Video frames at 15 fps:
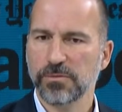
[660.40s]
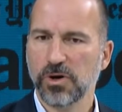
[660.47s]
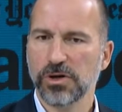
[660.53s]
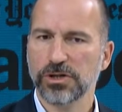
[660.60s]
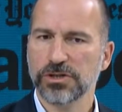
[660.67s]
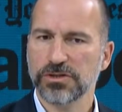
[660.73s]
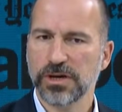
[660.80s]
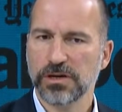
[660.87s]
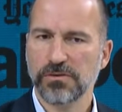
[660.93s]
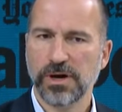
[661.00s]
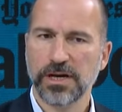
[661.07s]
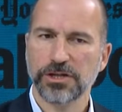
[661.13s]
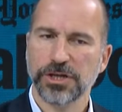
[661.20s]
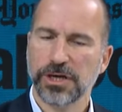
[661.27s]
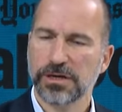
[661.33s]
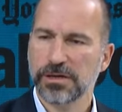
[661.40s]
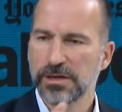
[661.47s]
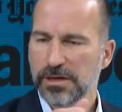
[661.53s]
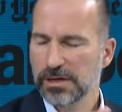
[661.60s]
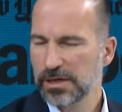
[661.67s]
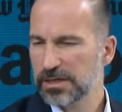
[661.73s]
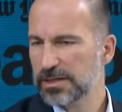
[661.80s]
margins on rideshare
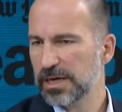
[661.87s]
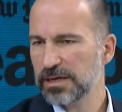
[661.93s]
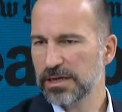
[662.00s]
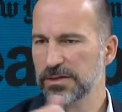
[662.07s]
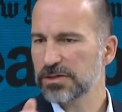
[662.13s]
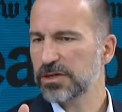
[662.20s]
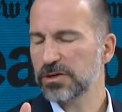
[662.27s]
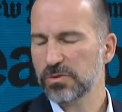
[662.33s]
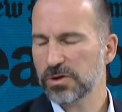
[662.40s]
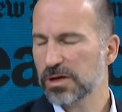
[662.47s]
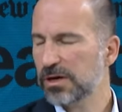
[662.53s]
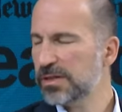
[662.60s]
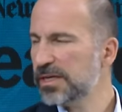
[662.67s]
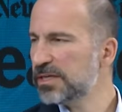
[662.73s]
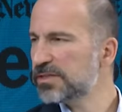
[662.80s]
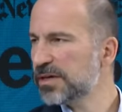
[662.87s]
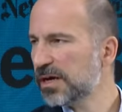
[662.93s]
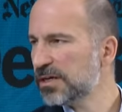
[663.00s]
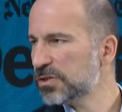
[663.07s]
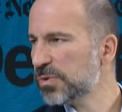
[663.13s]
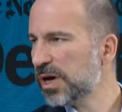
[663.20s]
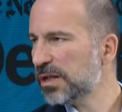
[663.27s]
is going to work on the Eats side
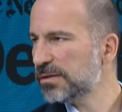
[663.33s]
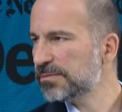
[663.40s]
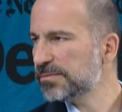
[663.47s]
as well.